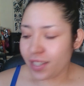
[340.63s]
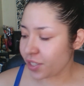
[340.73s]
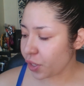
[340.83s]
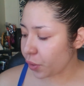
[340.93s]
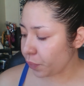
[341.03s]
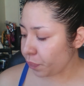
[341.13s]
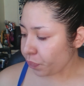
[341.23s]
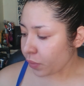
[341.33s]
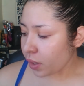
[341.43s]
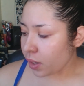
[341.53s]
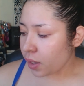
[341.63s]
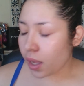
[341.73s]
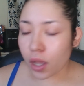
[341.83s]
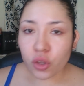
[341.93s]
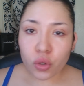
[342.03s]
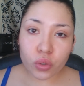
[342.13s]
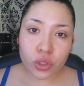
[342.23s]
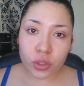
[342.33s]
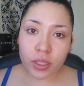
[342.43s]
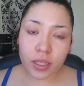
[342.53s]
So
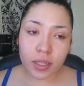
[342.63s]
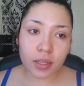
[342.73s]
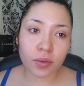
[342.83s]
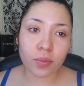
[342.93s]
usually